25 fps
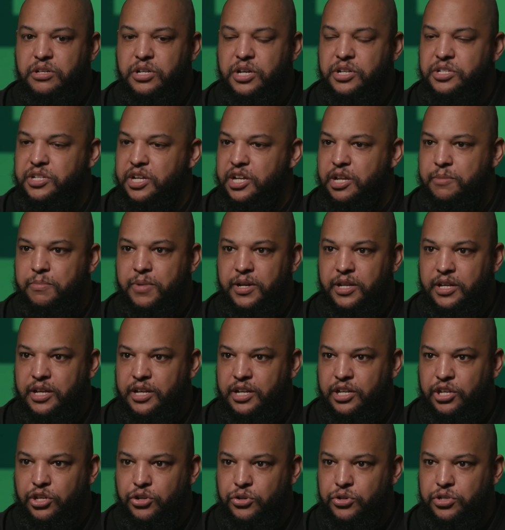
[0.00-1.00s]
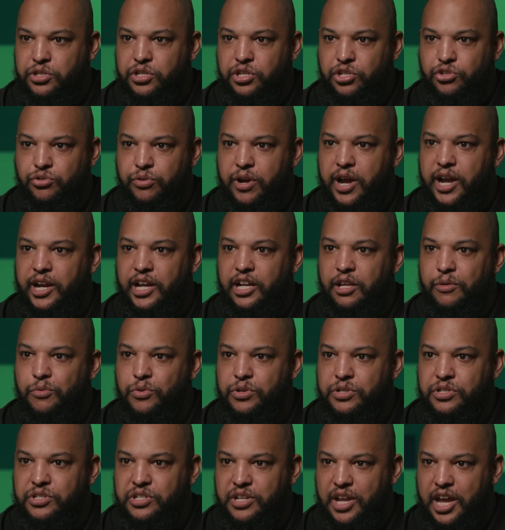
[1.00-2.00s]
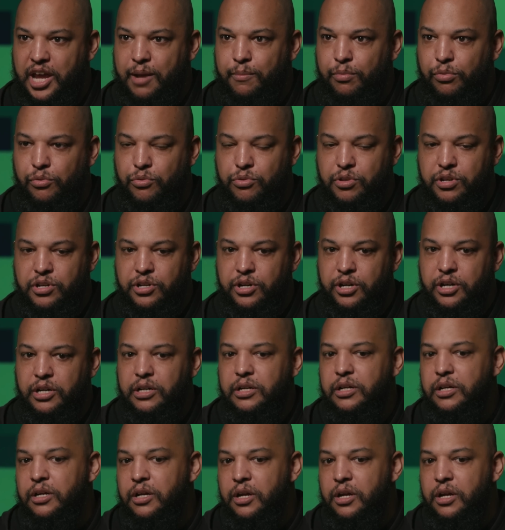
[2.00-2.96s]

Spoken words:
does anybody any good to drag anyone's name through the dirt.